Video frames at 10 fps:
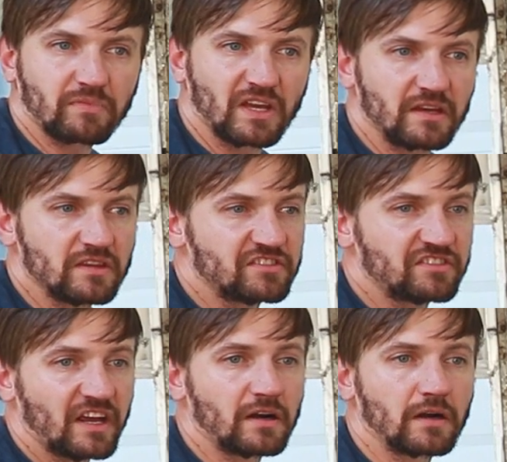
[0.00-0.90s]
in the
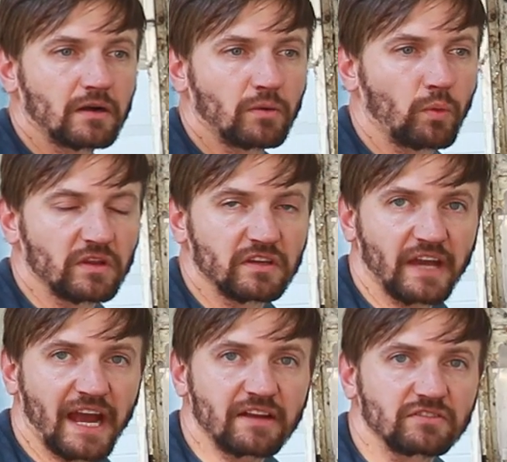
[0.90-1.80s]
center where
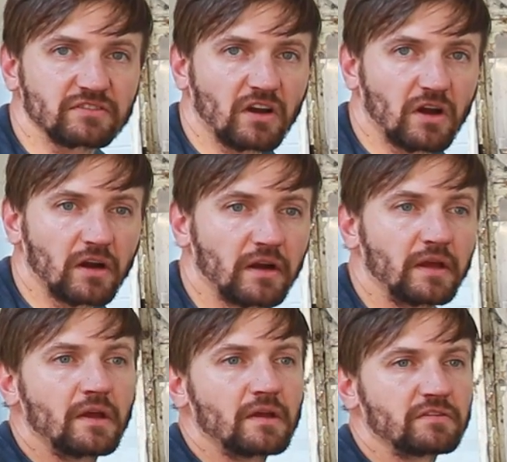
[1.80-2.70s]
the axles are
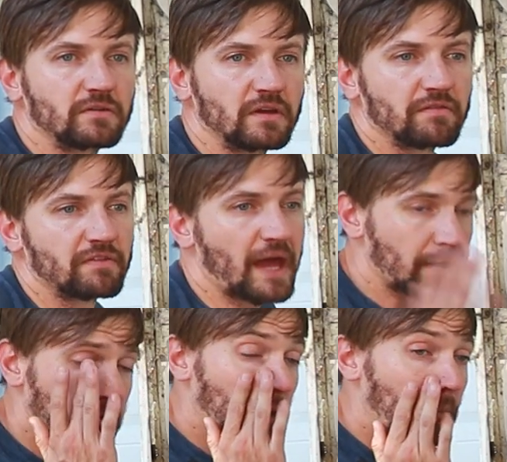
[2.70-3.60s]
to give
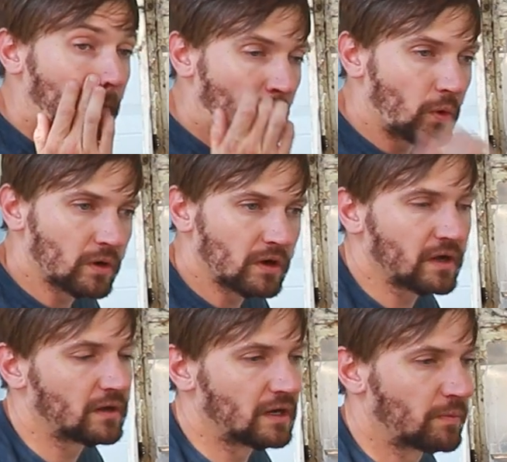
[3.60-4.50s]
that a little bit more.
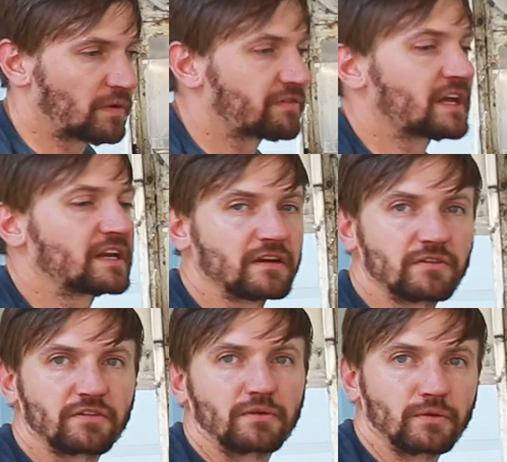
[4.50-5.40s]
Whenever I get
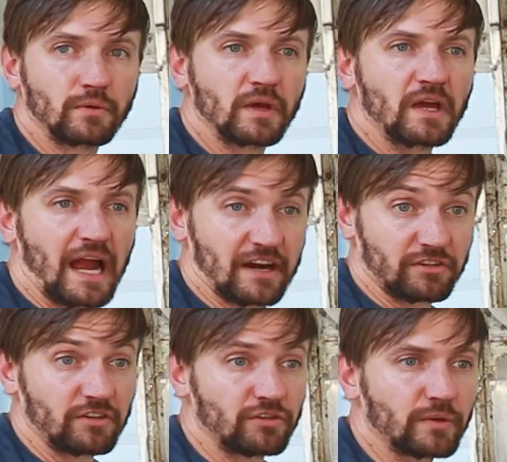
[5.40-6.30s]
into
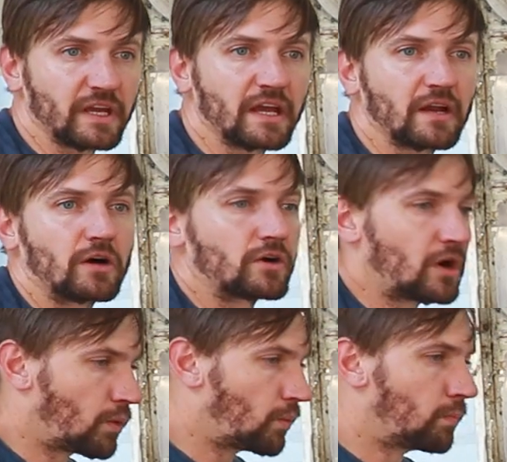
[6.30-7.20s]
actually doing it,
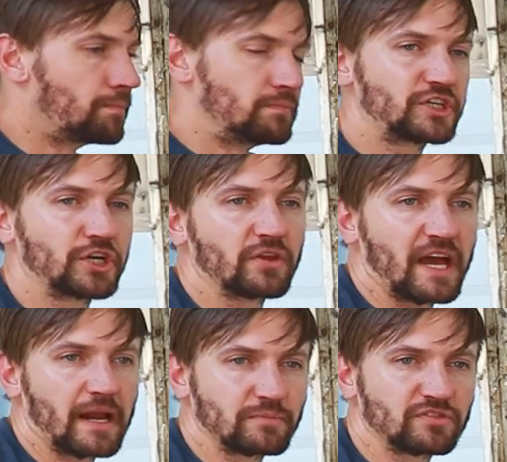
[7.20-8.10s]
I'll show
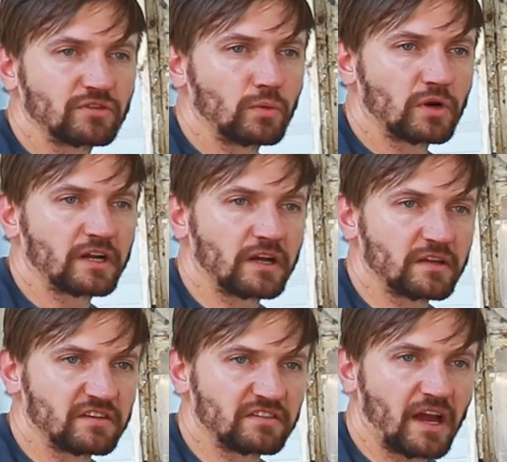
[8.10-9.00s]
that. I'm still working on
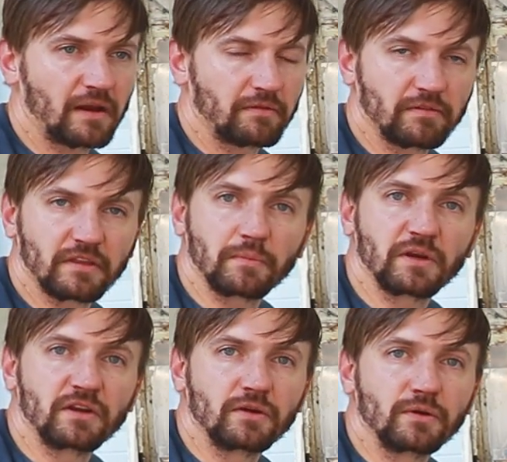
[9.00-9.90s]
the design of everything I'm
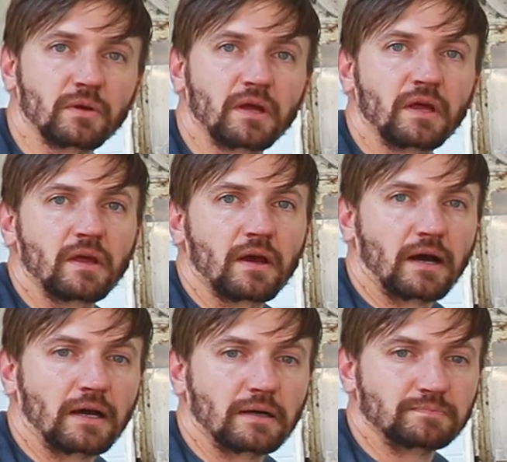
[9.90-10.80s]
going to do.
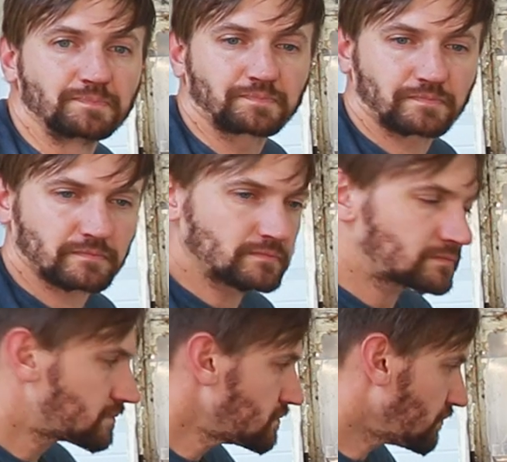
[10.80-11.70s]

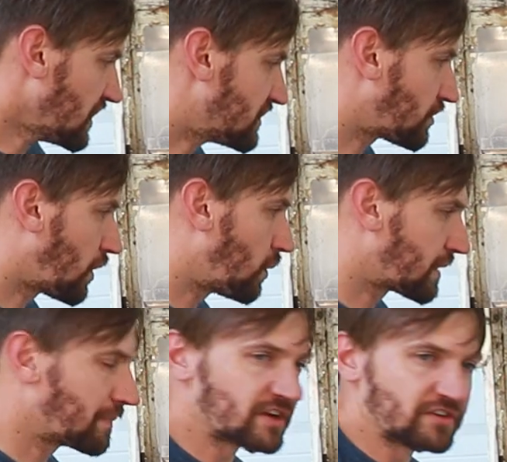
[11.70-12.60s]
And so I want
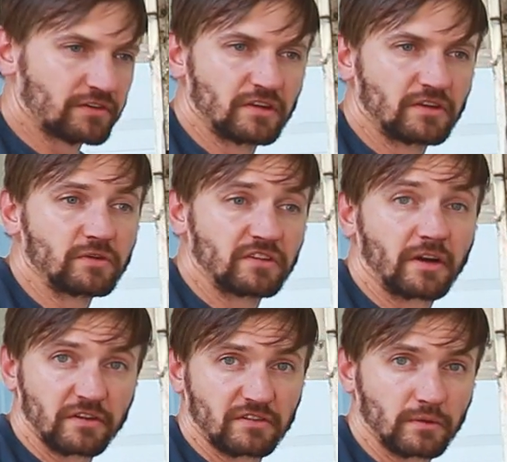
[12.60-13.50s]
to make sure that those
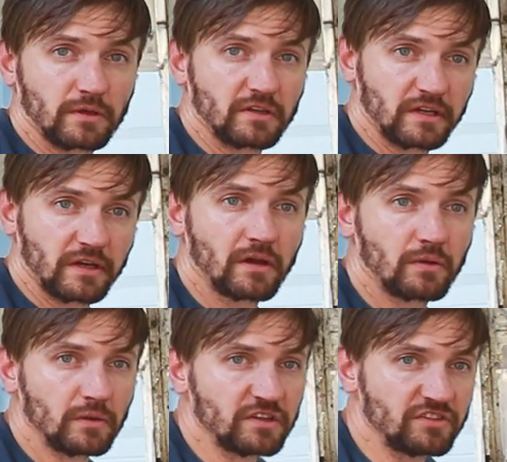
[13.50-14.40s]
areas are really,
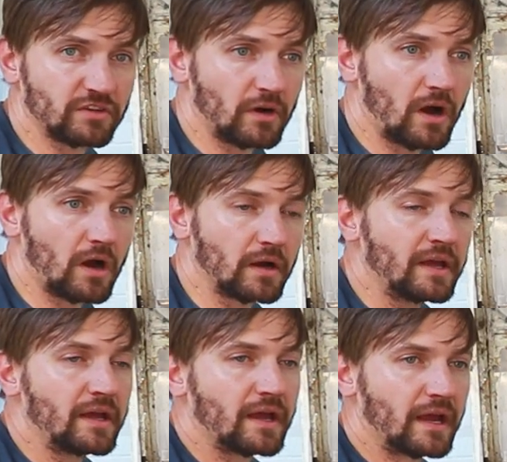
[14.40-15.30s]
really strong
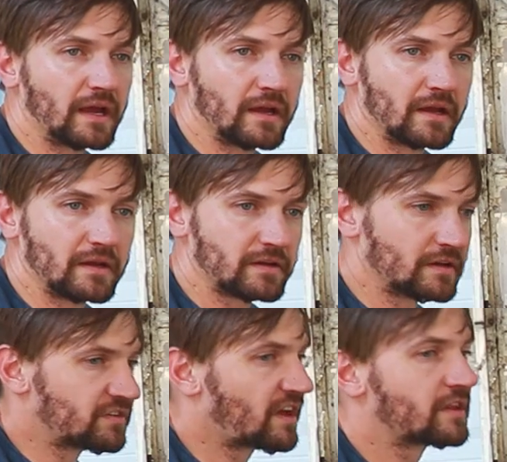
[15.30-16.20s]
and
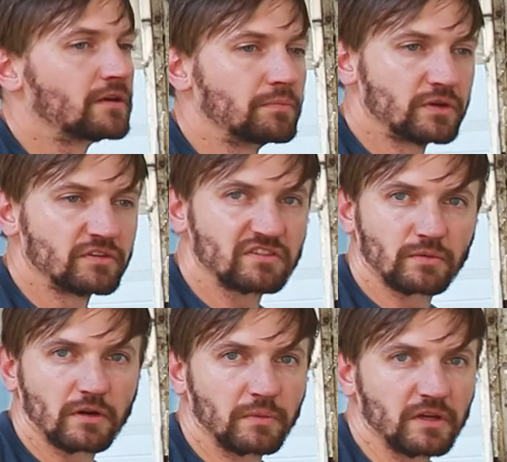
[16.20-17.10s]
can take the abuse.
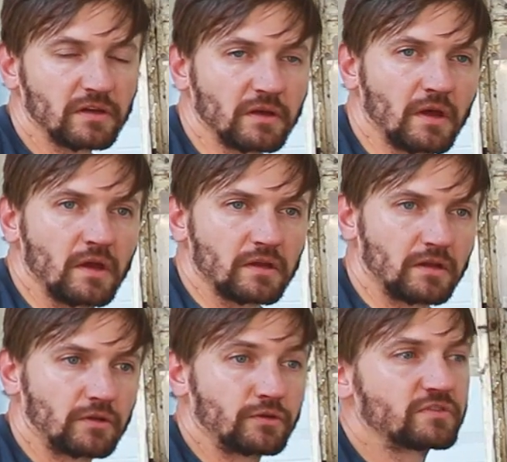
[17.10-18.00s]
We're going to be,
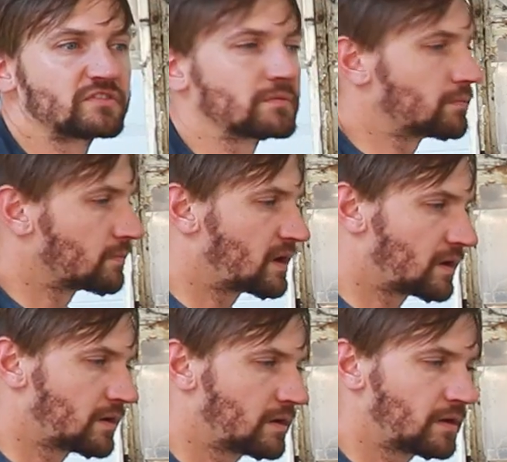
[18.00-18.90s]
doing some
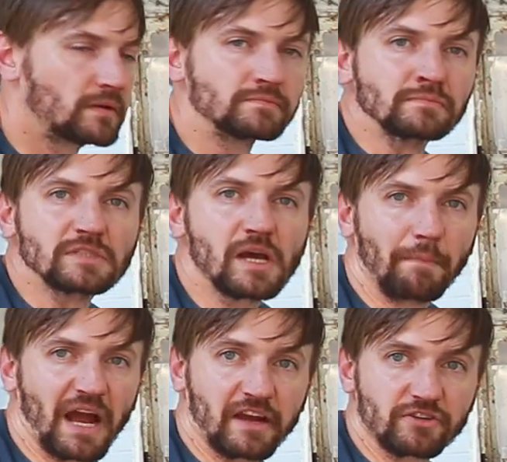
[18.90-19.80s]

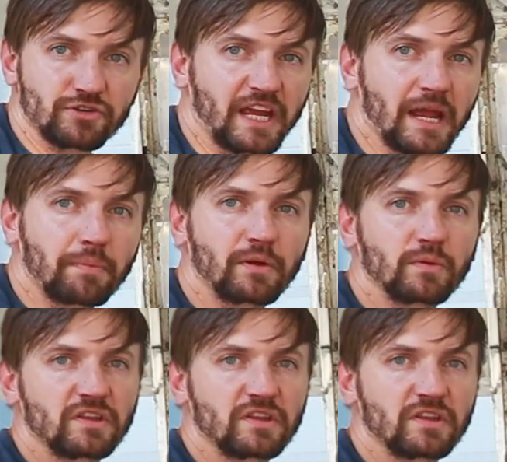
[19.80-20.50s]
backcountry camping with